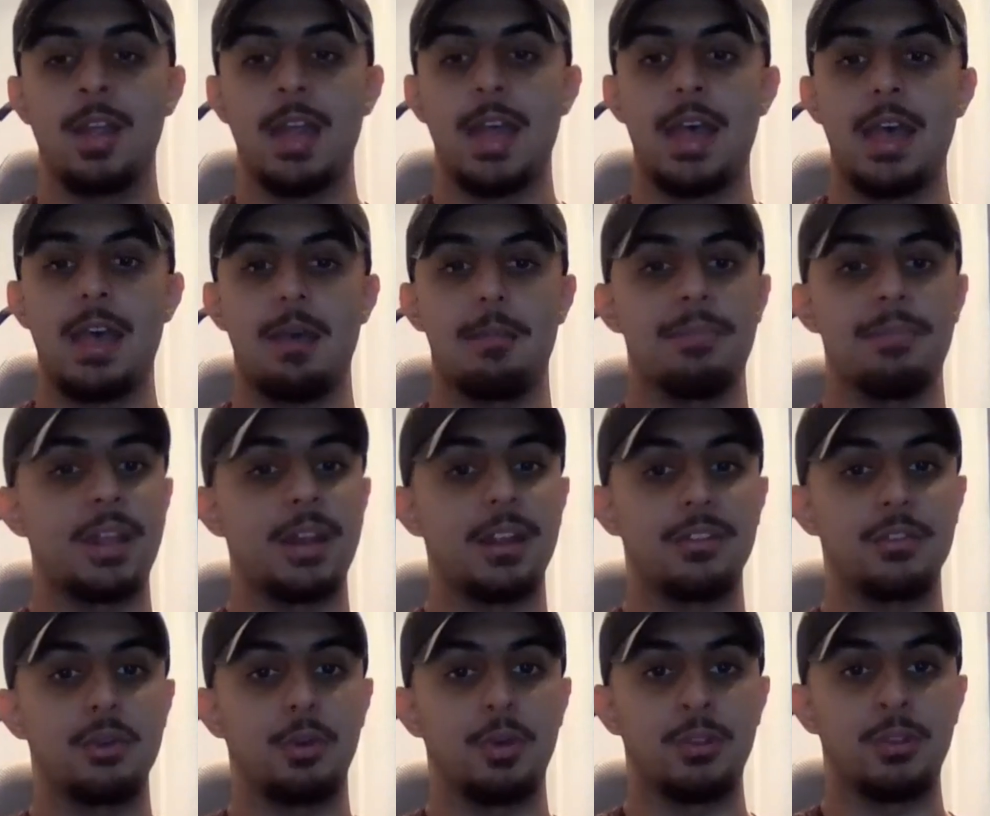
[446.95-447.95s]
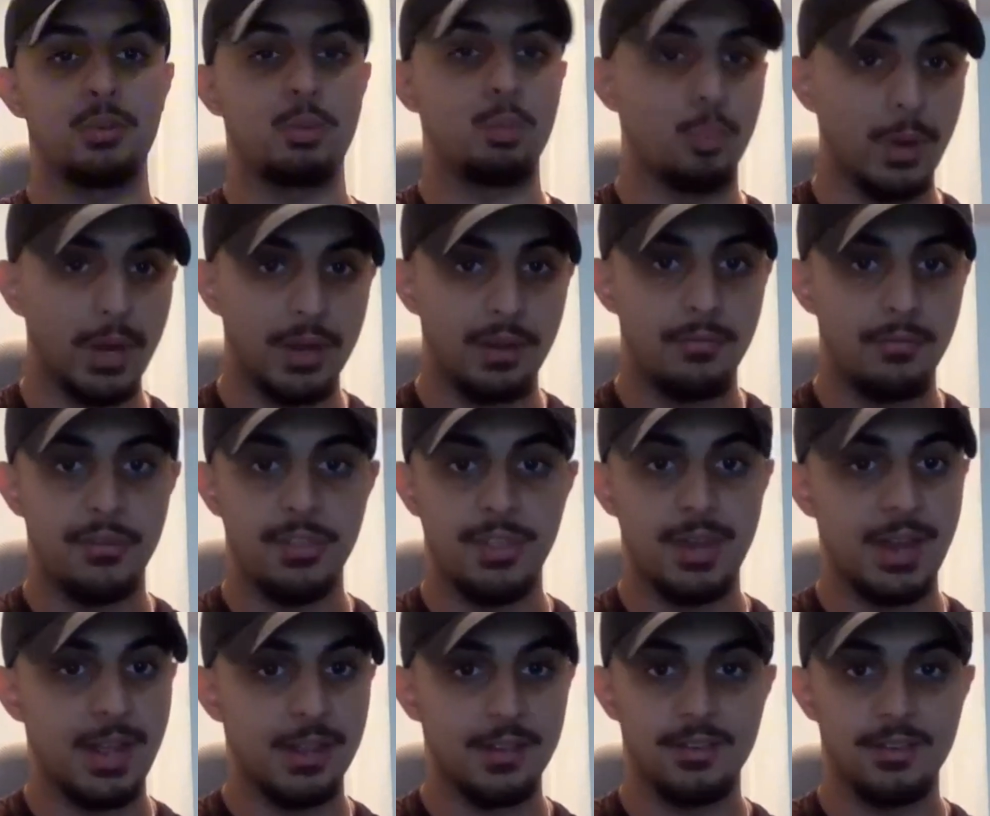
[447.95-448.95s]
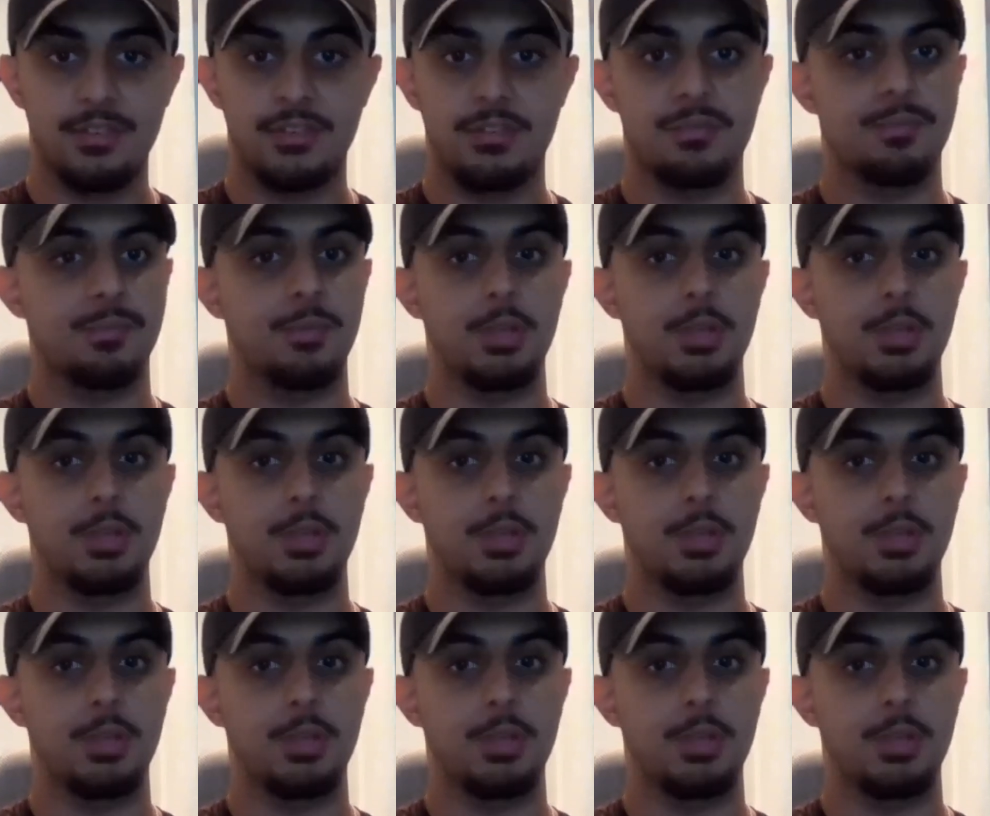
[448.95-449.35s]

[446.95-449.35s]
that is going to win for the next